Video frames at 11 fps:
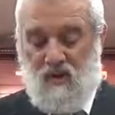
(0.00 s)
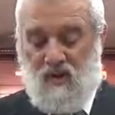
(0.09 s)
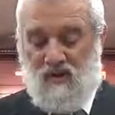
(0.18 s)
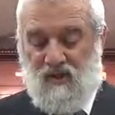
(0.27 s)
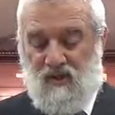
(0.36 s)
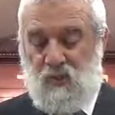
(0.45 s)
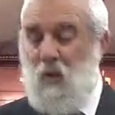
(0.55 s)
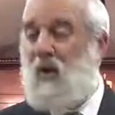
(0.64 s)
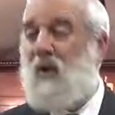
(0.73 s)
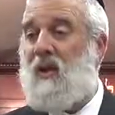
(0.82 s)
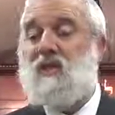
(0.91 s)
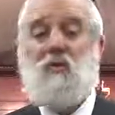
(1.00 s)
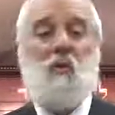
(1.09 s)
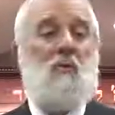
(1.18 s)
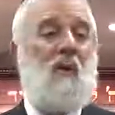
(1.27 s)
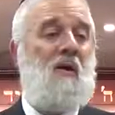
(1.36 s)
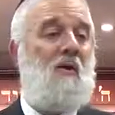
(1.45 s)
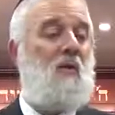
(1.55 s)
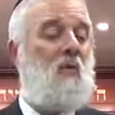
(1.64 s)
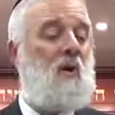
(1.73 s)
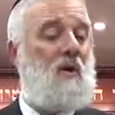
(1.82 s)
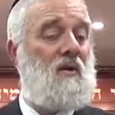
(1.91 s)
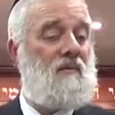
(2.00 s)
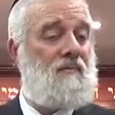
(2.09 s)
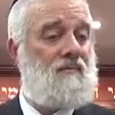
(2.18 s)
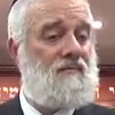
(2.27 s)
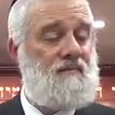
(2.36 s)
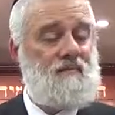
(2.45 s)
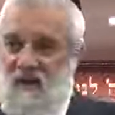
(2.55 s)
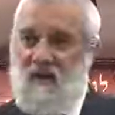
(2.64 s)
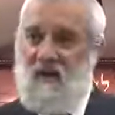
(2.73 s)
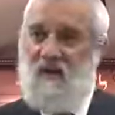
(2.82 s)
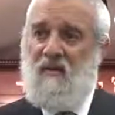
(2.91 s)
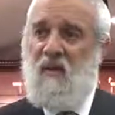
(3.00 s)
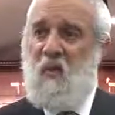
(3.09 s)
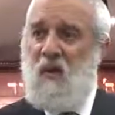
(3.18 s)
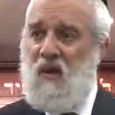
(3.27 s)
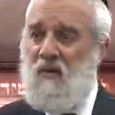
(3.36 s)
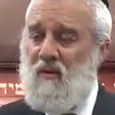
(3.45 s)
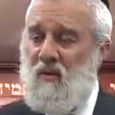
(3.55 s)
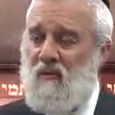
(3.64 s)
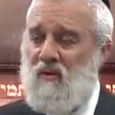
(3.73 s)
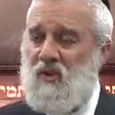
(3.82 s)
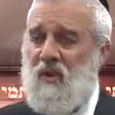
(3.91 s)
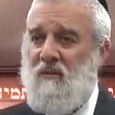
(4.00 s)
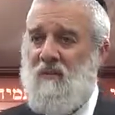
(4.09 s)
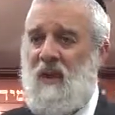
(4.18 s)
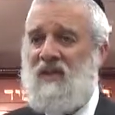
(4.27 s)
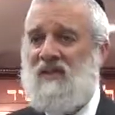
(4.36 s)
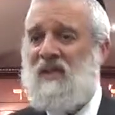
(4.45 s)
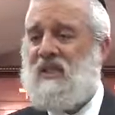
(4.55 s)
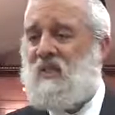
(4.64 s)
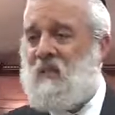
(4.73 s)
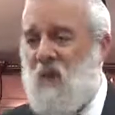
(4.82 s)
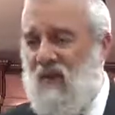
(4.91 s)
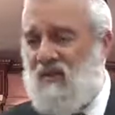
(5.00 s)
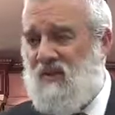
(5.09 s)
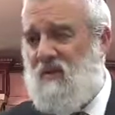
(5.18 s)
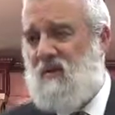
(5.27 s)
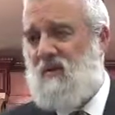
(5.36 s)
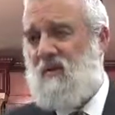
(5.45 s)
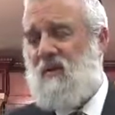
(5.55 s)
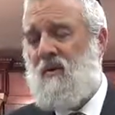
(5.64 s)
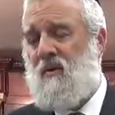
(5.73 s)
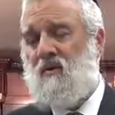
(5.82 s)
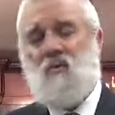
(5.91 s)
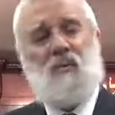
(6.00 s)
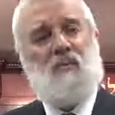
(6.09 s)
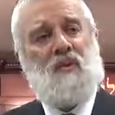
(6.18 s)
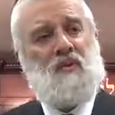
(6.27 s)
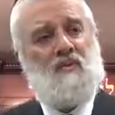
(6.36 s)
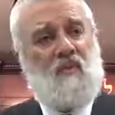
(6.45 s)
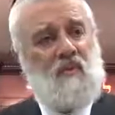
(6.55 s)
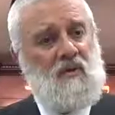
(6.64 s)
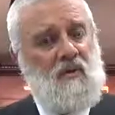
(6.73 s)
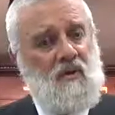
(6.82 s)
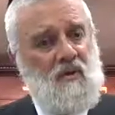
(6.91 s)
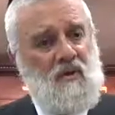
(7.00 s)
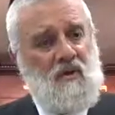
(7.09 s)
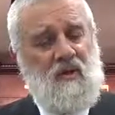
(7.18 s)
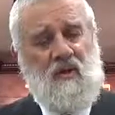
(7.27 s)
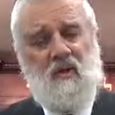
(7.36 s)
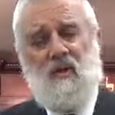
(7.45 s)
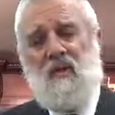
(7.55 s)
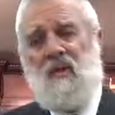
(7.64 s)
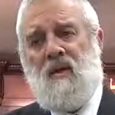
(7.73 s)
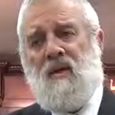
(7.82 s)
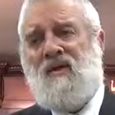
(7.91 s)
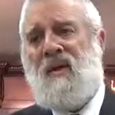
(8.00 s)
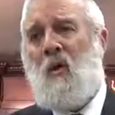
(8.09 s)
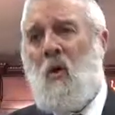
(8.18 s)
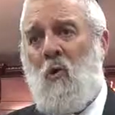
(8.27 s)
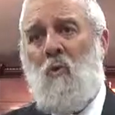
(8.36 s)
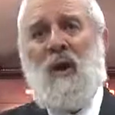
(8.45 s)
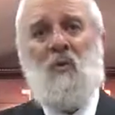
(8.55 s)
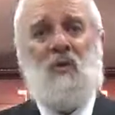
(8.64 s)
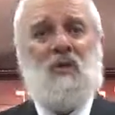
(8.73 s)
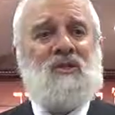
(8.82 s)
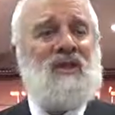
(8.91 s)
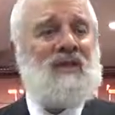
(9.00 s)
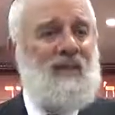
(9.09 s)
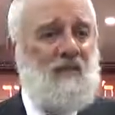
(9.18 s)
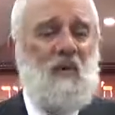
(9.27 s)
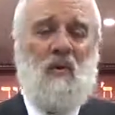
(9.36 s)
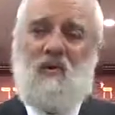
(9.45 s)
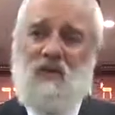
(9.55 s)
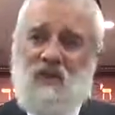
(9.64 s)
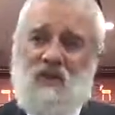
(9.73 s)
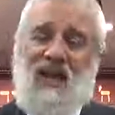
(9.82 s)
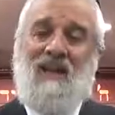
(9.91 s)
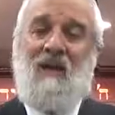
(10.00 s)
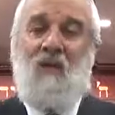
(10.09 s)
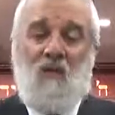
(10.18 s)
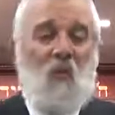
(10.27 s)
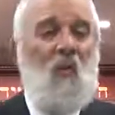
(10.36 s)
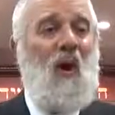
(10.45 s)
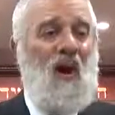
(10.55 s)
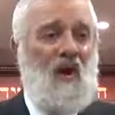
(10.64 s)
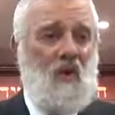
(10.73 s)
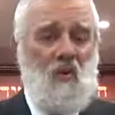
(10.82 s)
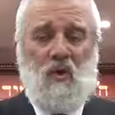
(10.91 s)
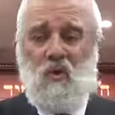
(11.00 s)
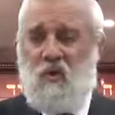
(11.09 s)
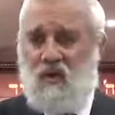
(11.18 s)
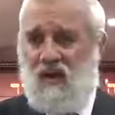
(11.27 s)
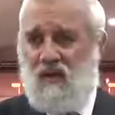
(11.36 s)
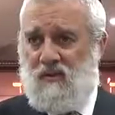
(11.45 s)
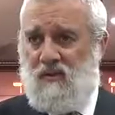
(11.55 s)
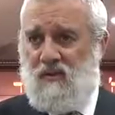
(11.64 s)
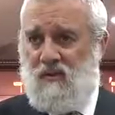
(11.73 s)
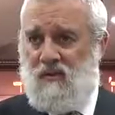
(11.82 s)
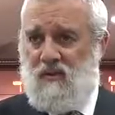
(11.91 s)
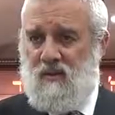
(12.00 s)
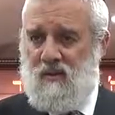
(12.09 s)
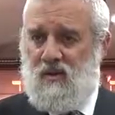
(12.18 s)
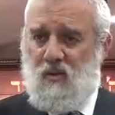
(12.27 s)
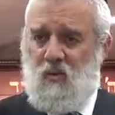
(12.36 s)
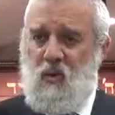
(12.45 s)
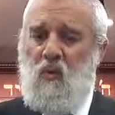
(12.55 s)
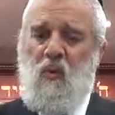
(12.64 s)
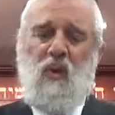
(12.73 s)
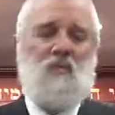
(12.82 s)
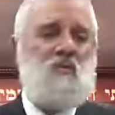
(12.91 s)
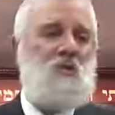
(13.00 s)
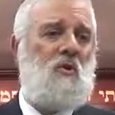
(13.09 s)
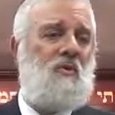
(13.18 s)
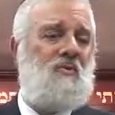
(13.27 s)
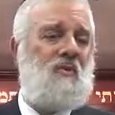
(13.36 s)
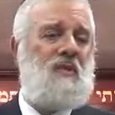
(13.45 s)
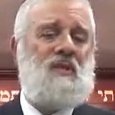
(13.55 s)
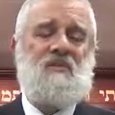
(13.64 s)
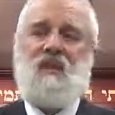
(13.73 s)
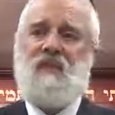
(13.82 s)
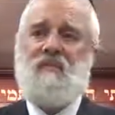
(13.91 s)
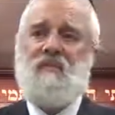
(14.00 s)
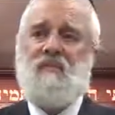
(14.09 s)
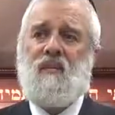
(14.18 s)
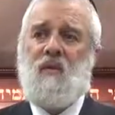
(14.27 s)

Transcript: because His will and His chokmah are all one. The will of Hashem as expressed through the mitzvot, the chokmah, which is the deeper understanding of why we do things. So when we observe a mitzvah,